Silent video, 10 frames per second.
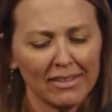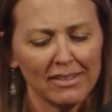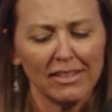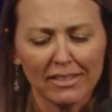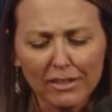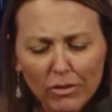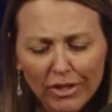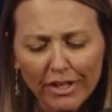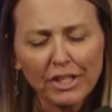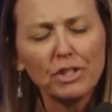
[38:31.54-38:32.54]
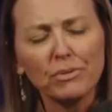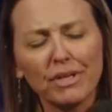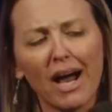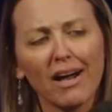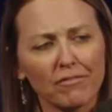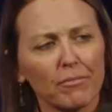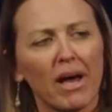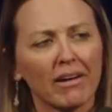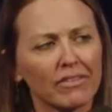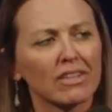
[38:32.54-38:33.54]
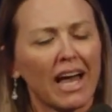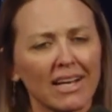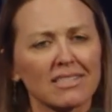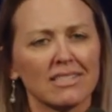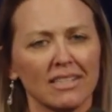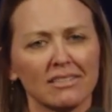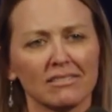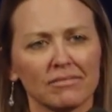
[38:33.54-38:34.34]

oh Lord, are you not from everlasting?